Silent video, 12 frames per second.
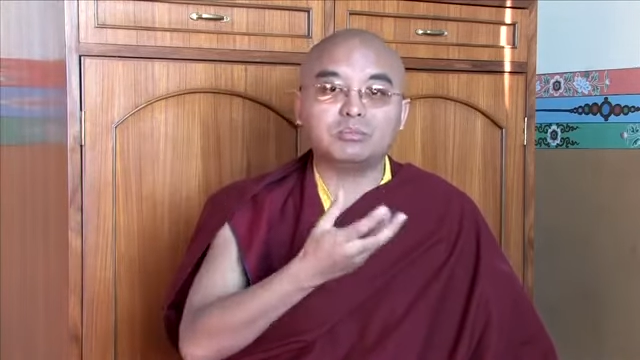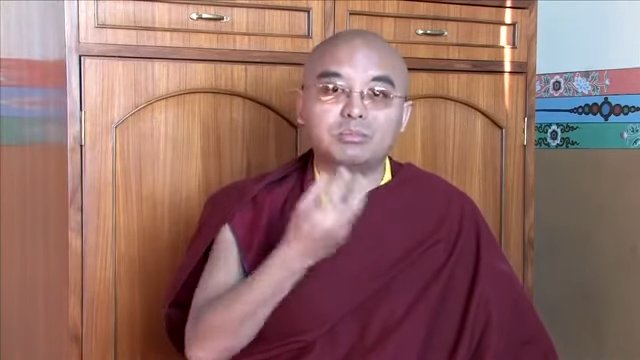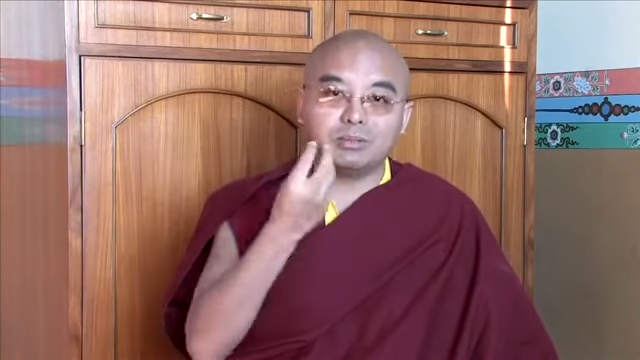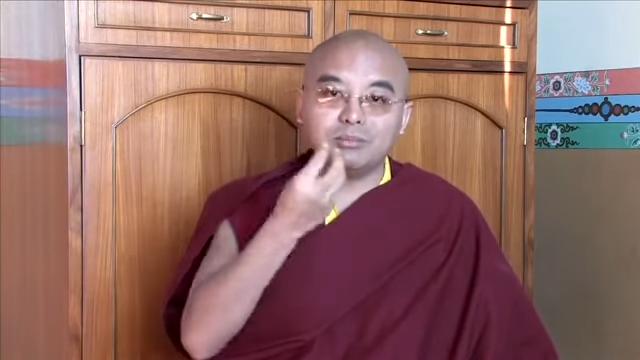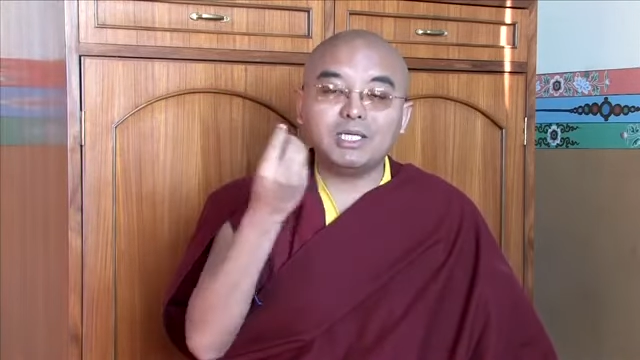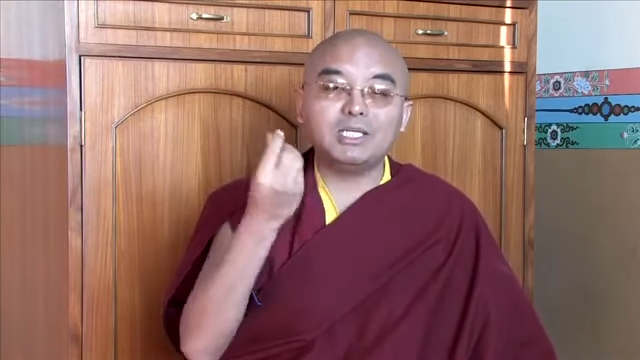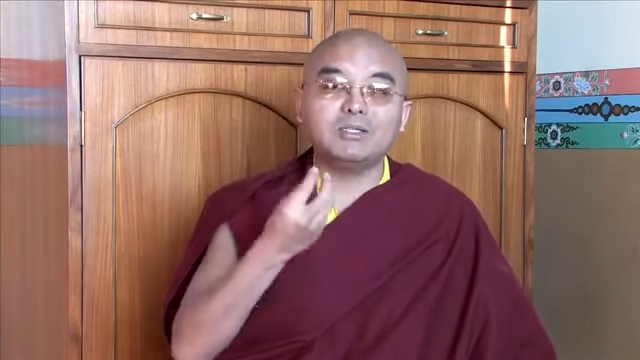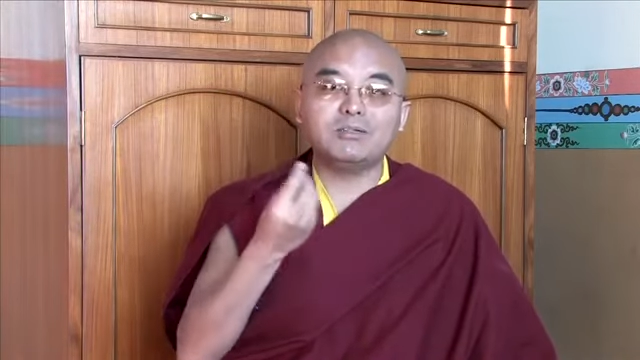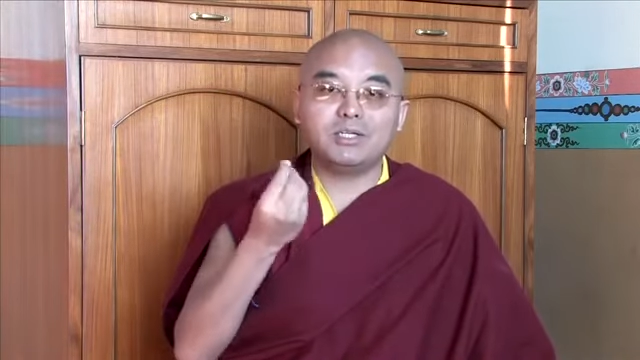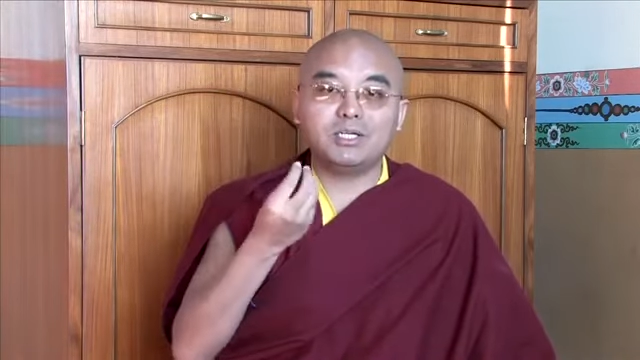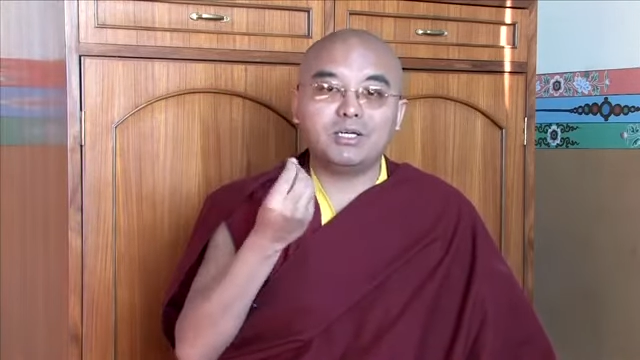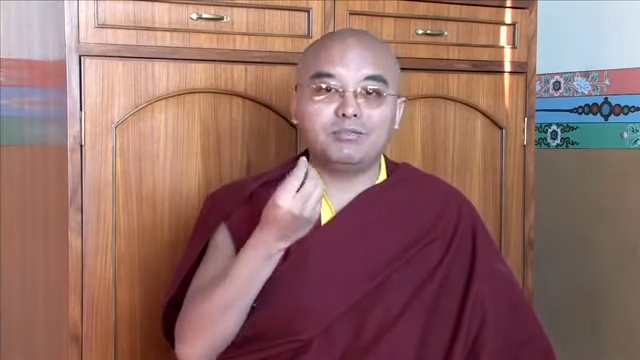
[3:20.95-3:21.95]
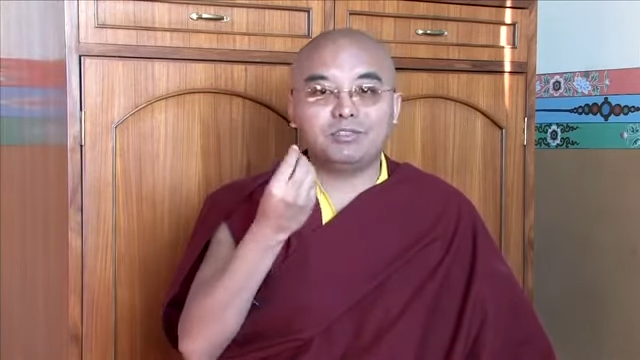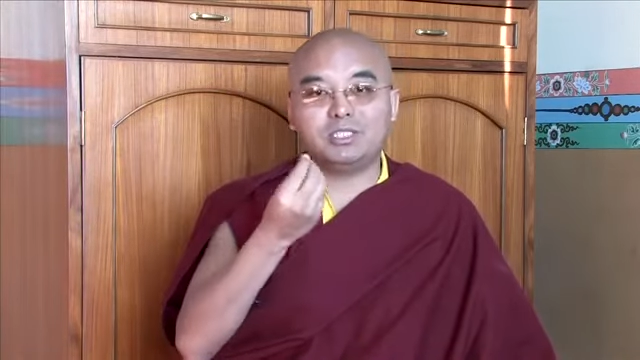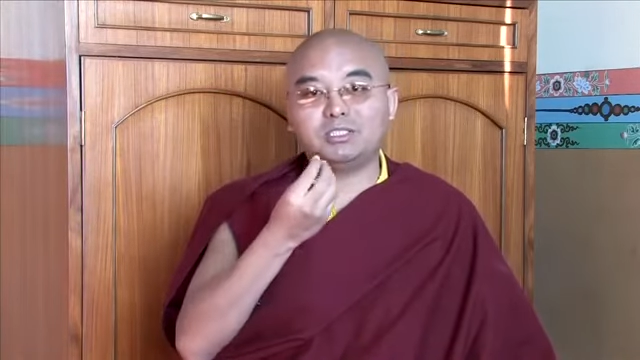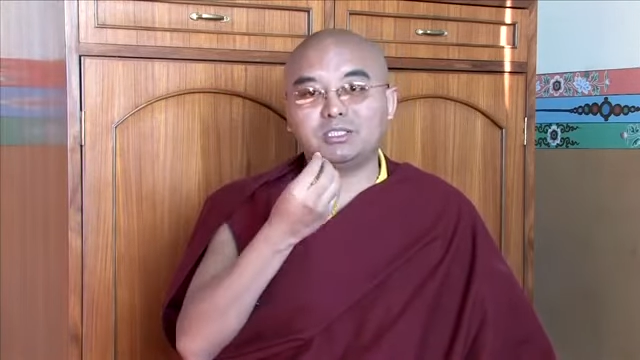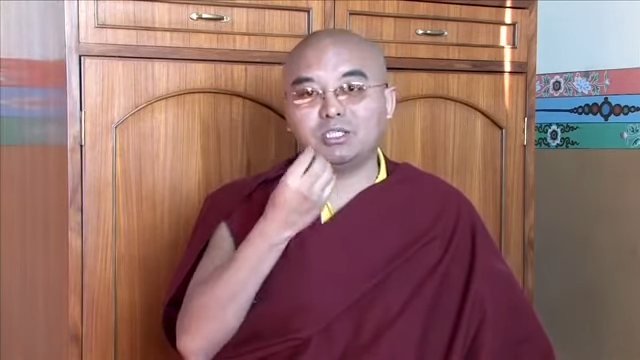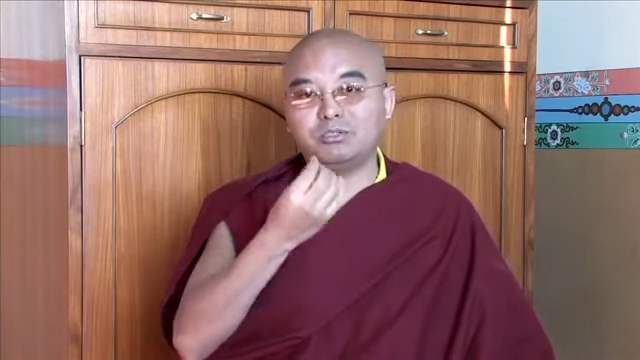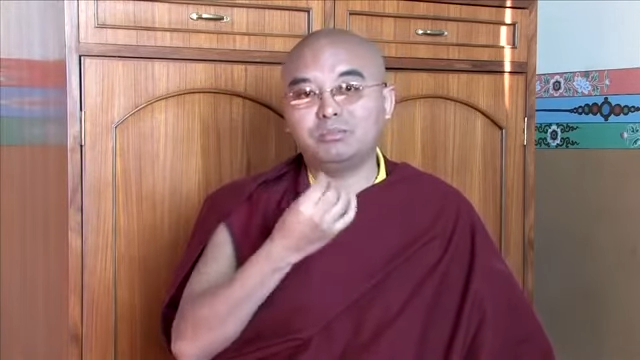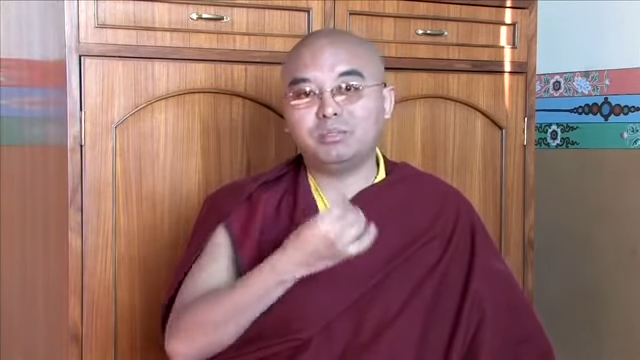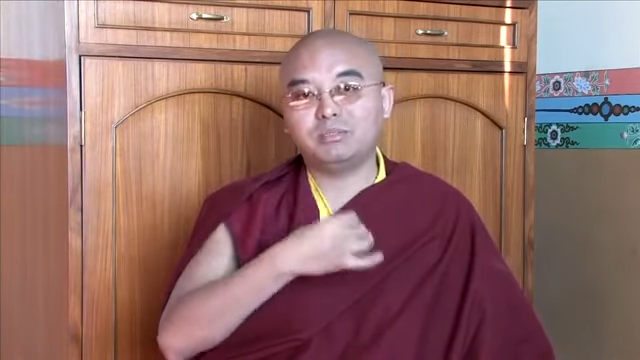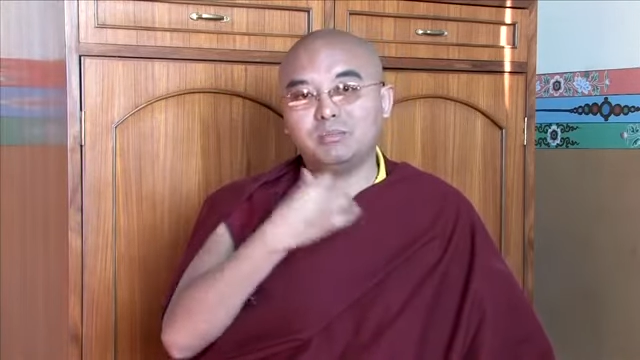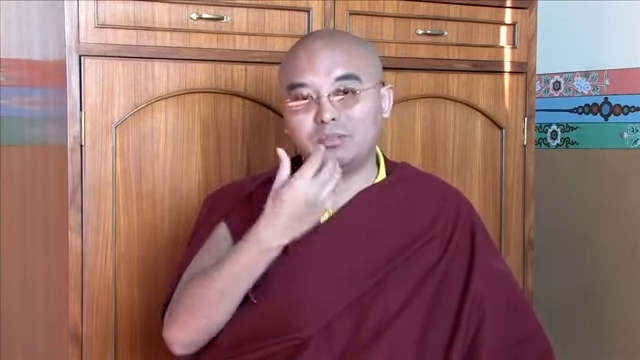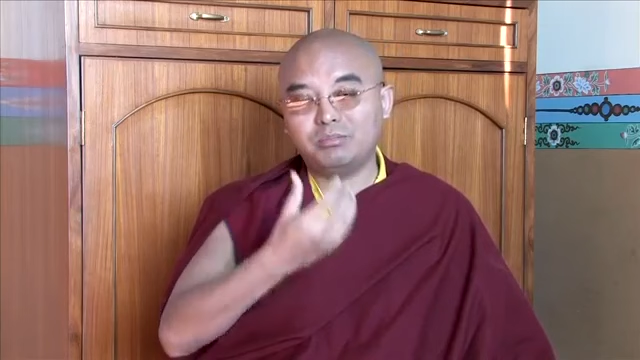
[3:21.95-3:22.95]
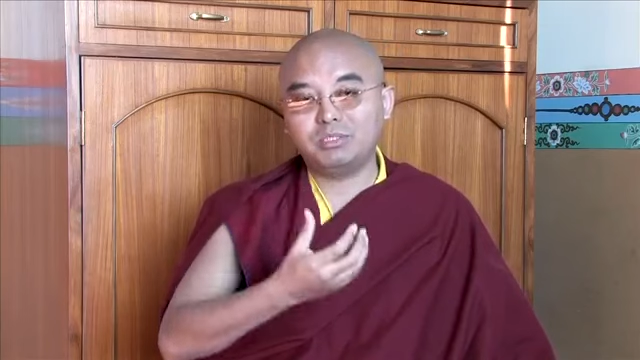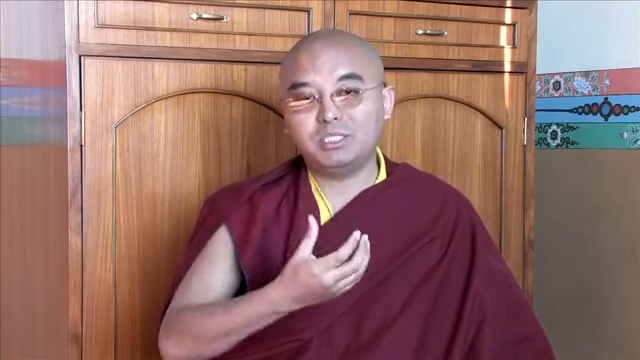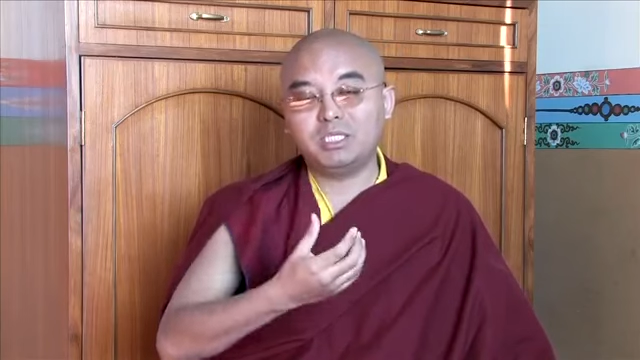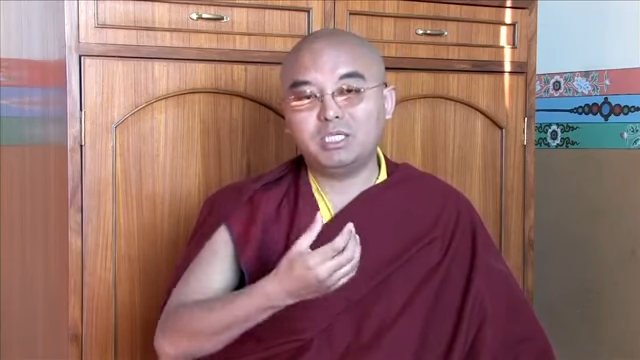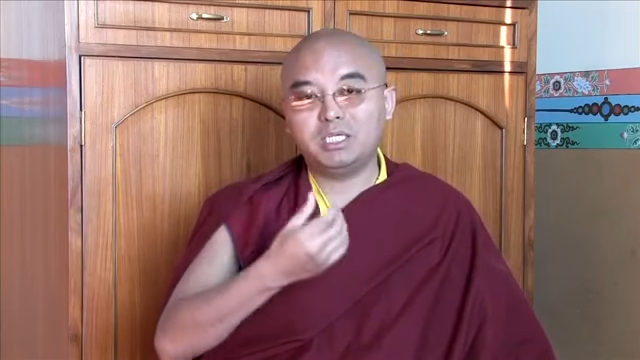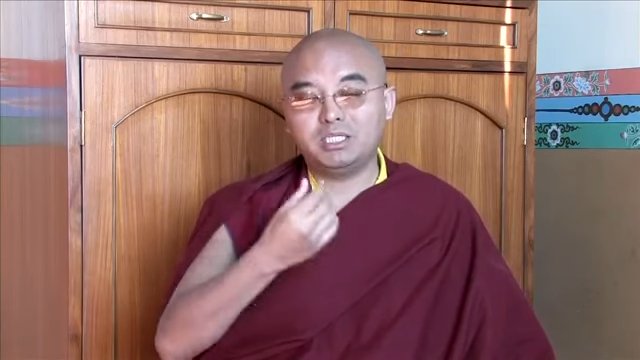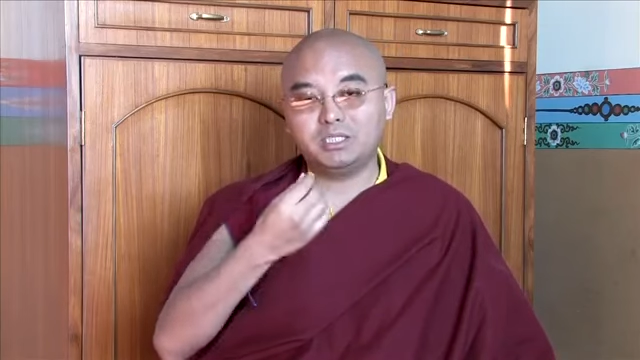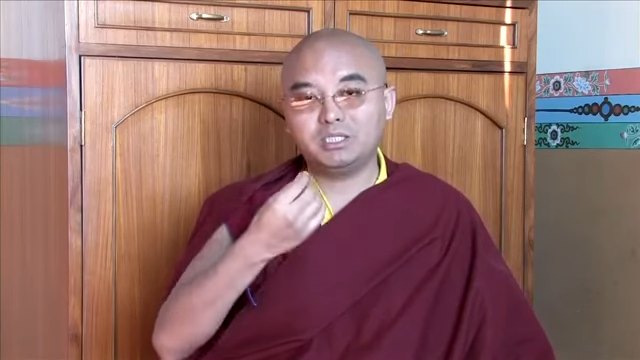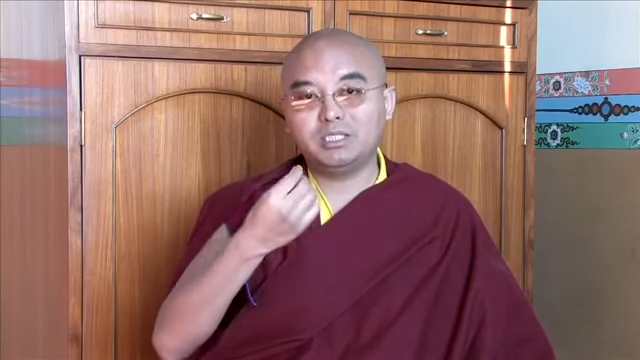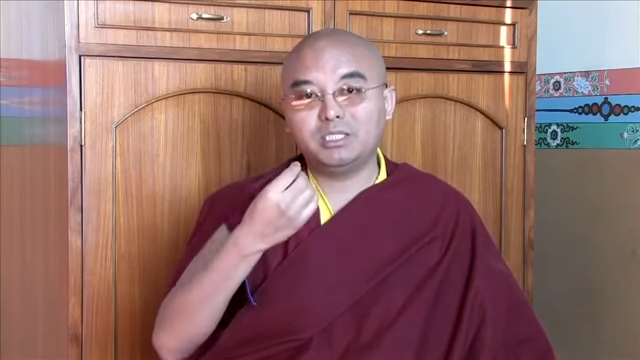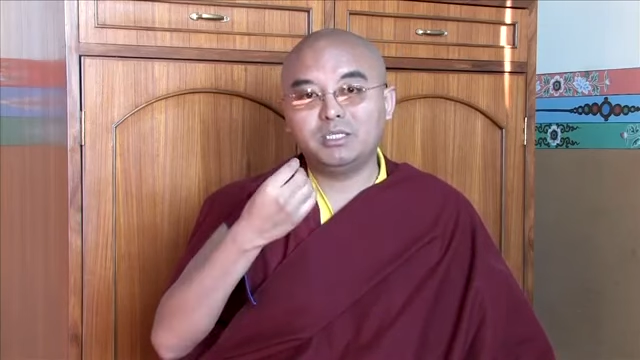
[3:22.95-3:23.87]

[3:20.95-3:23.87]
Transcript: but mainly emphasize Kagyupa as Mahamudra, and